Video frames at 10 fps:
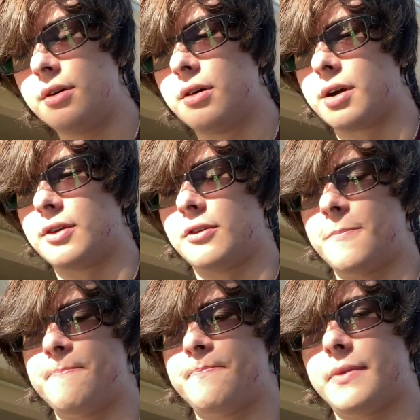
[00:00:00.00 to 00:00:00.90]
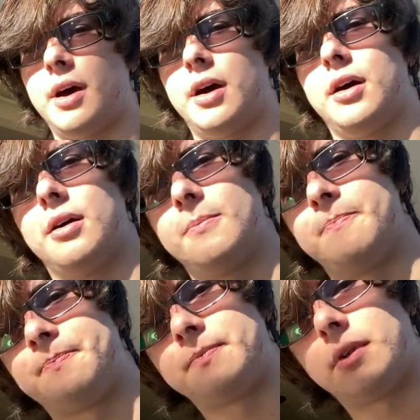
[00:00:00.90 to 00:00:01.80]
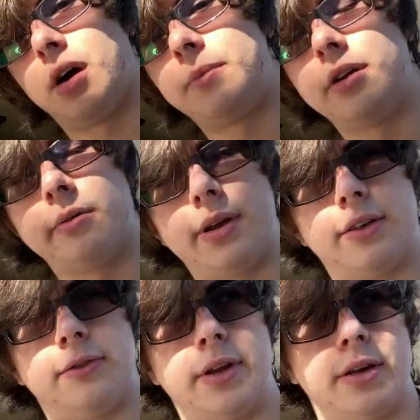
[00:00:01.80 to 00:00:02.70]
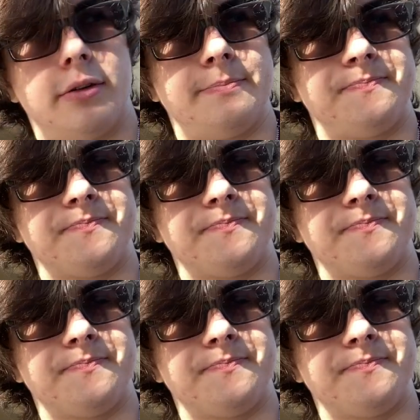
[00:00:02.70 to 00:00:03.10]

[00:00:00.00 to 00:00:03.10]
Okay, so I'm here to make this video,